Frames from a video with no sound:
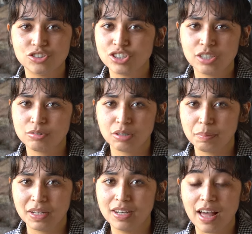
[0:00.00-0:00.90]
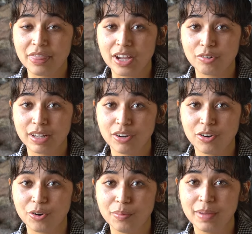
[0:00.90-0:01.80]
she grew up in not that great a
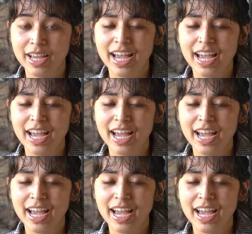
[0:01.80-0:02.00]
home,